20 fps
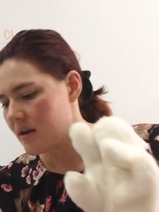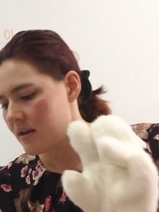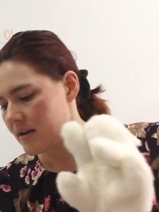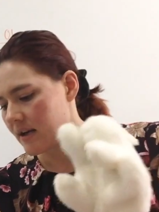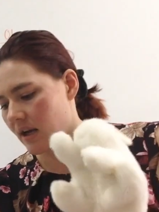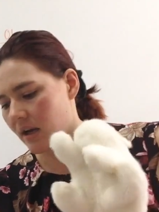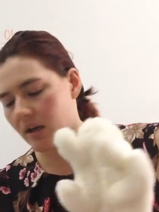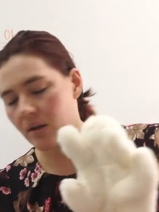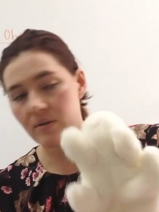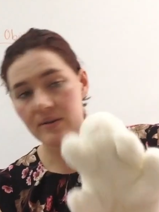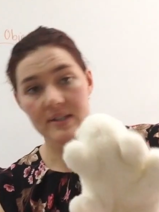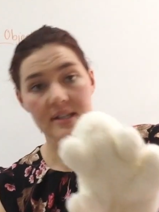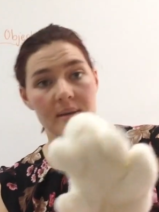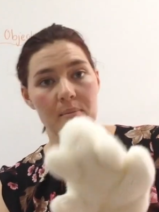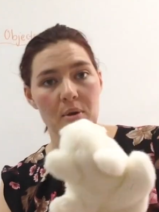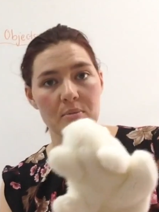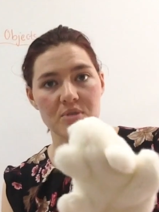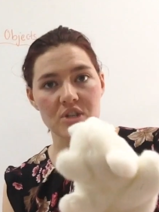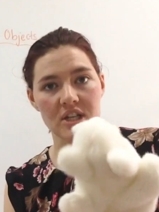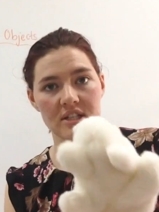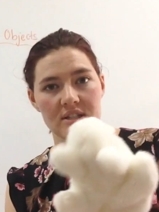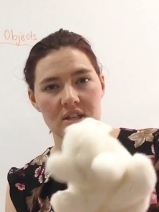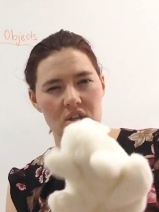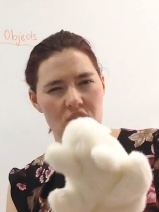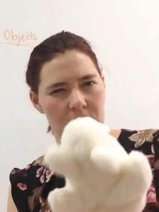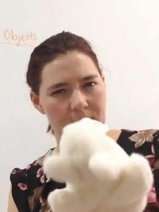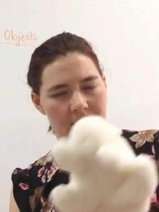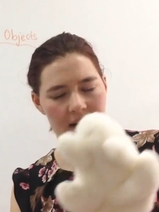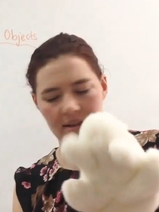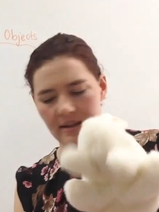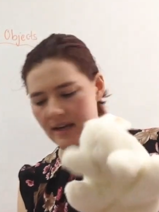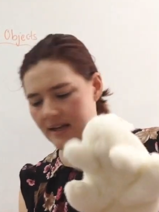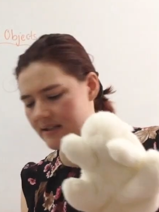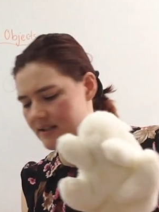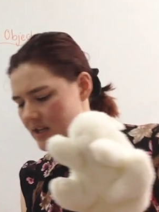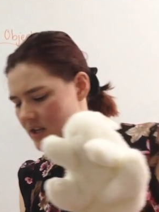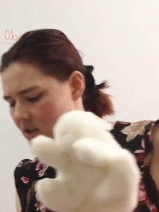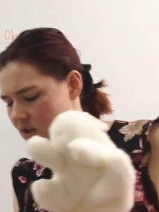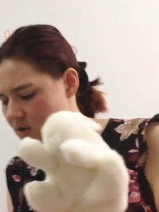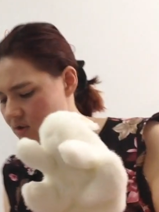Now here are some objects that you might like
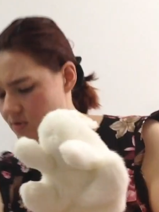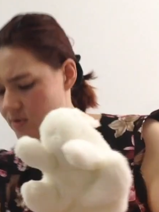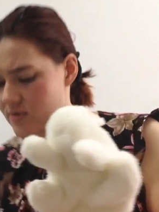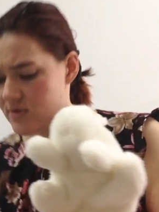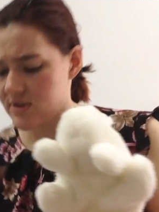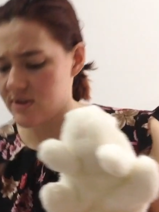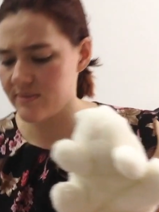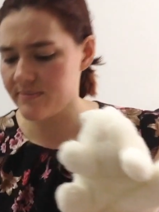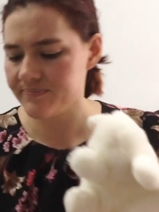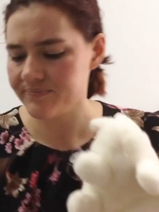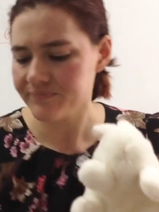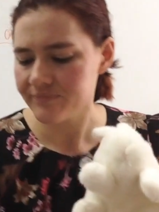to use.